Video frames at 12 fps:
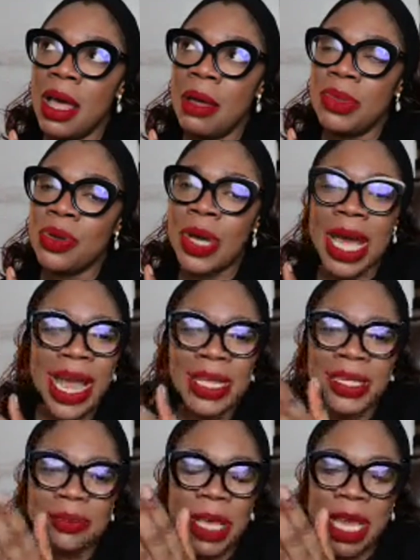you can ask
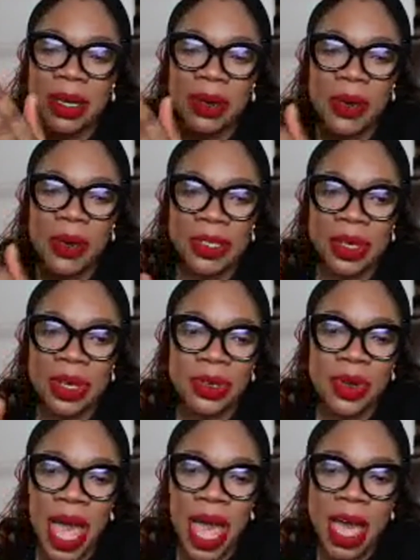me any question you have